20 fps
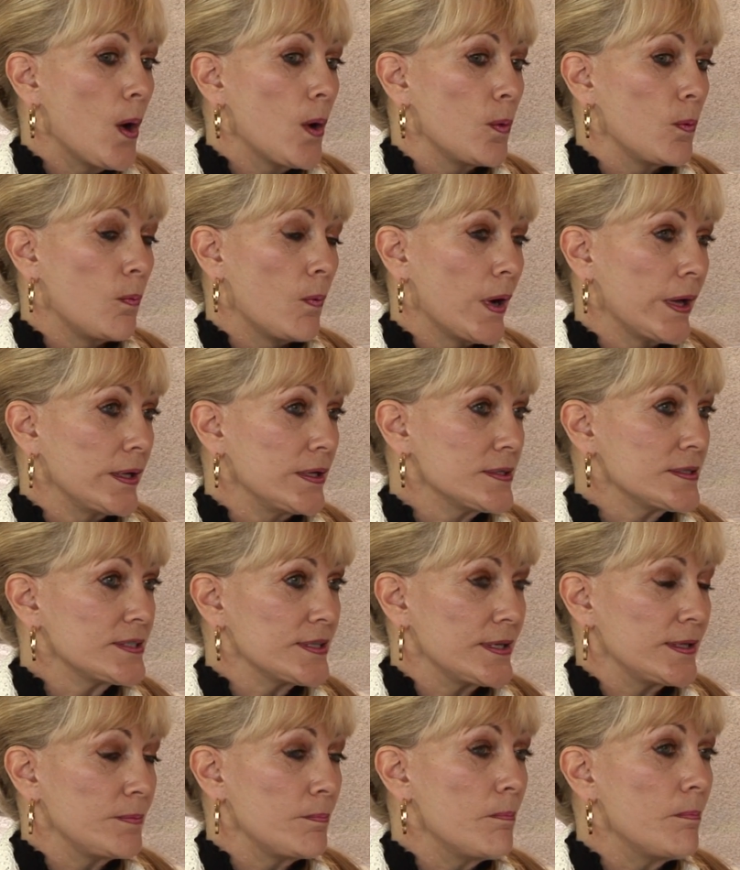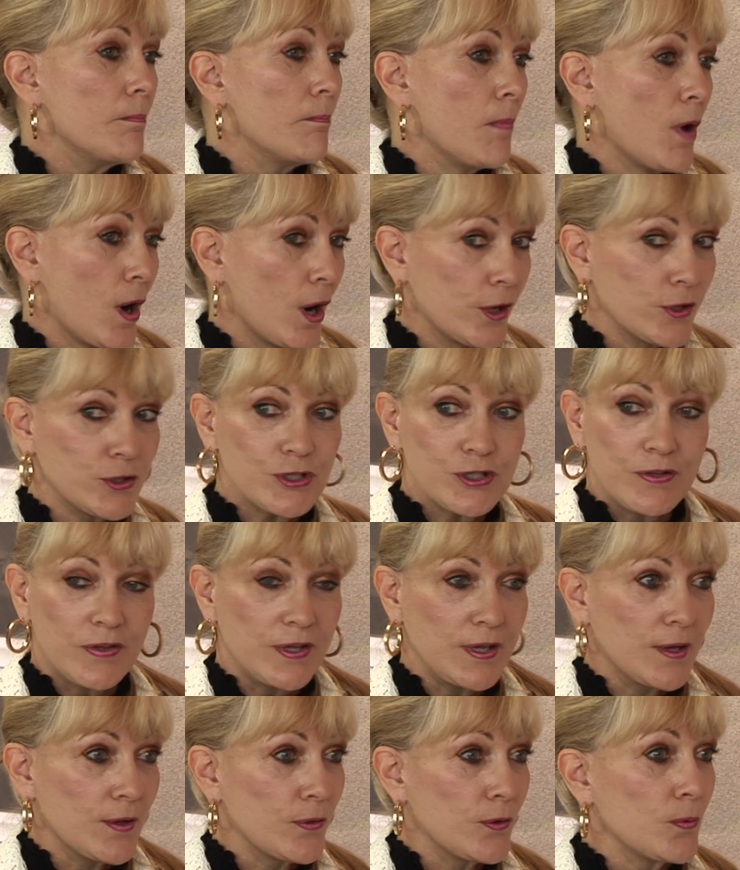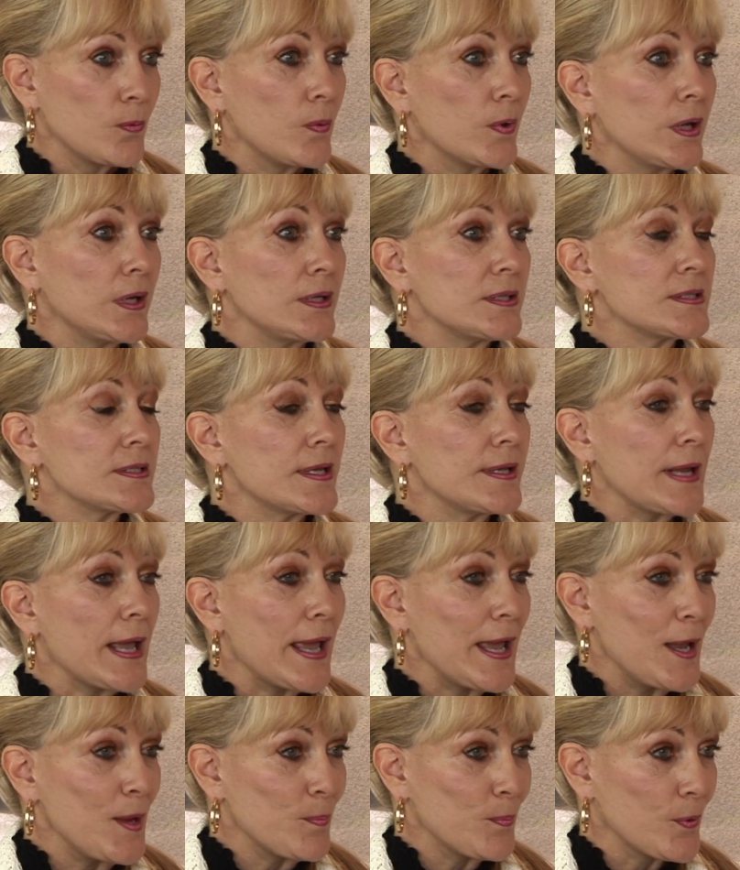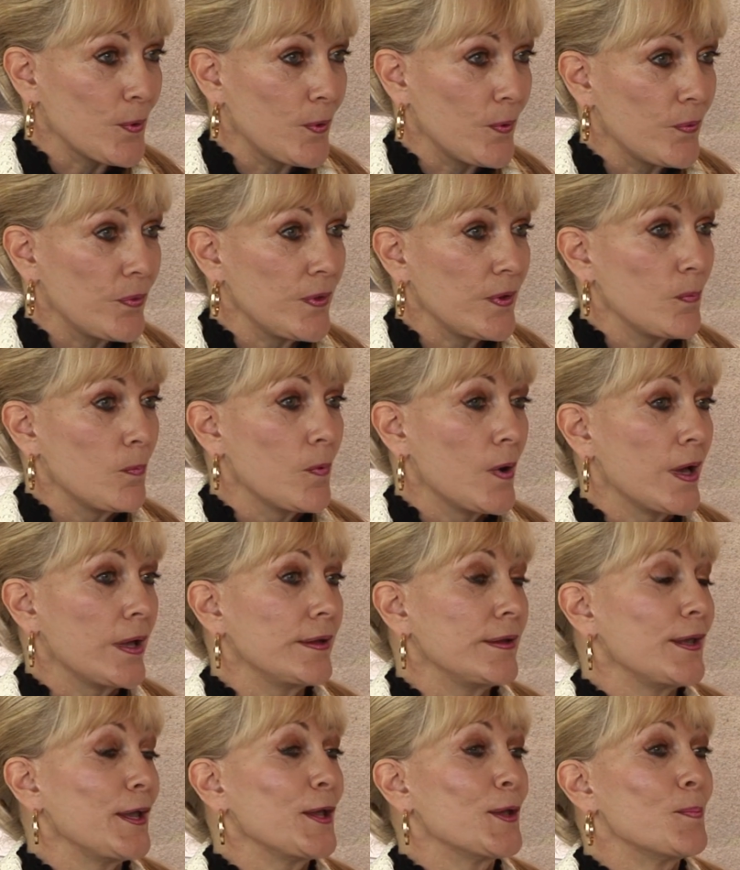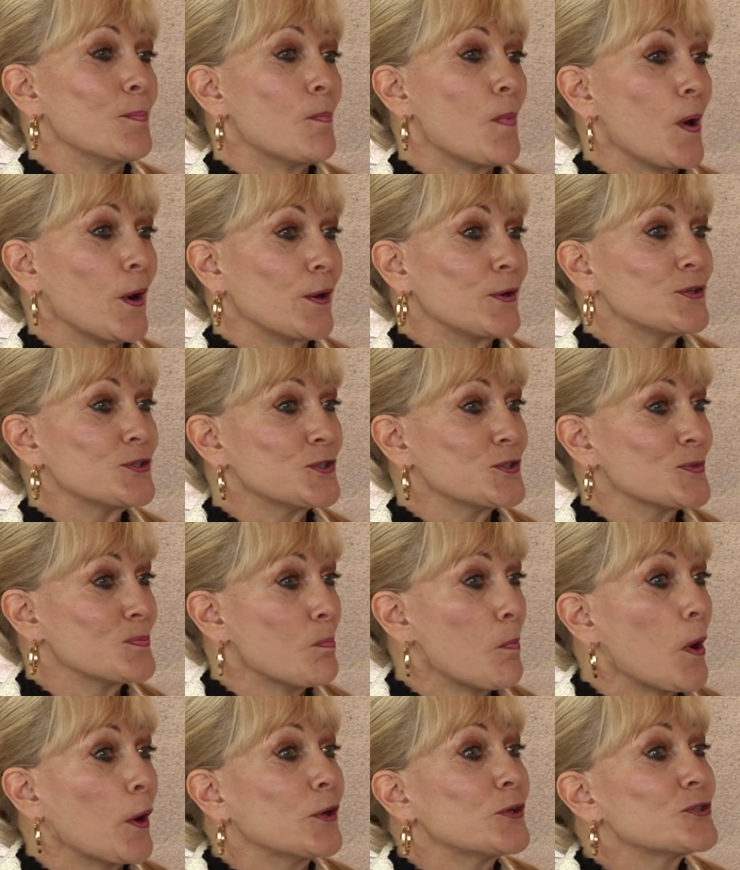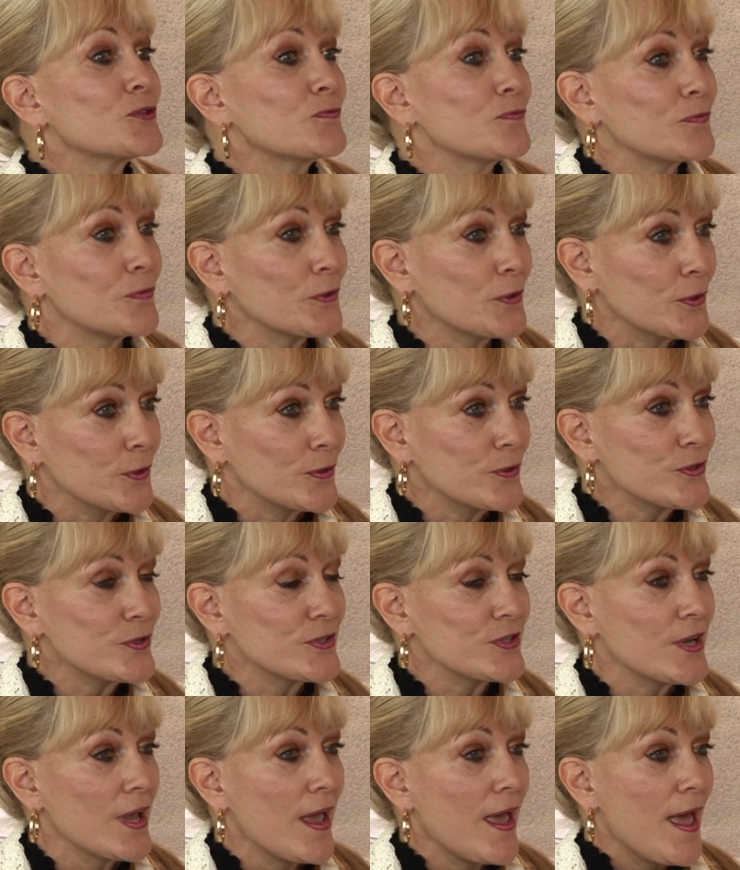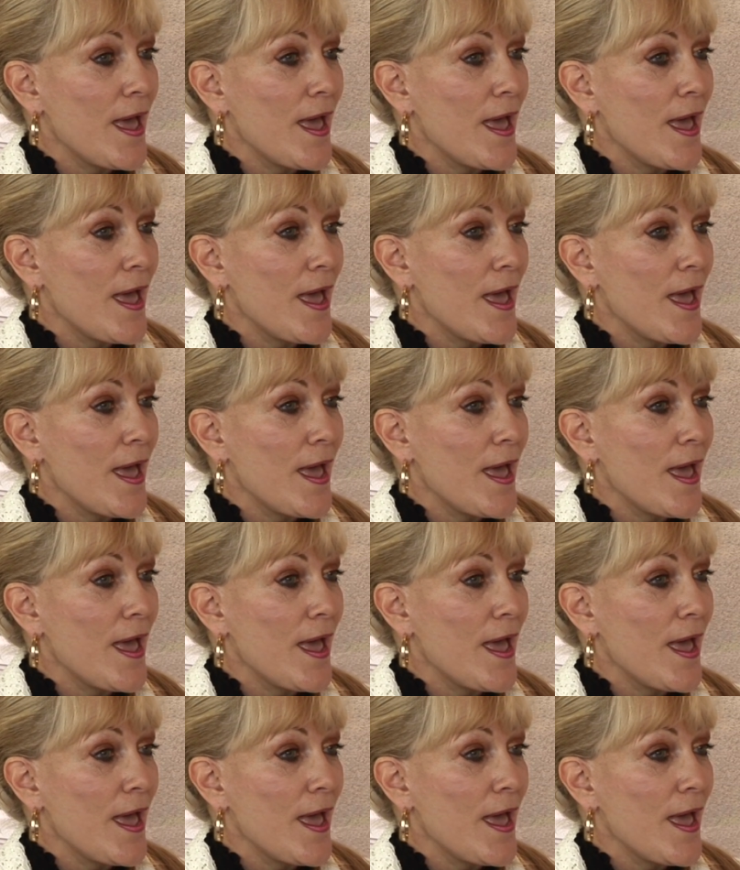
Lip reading: One is in March, the other one is in April. The one in March is March 1st.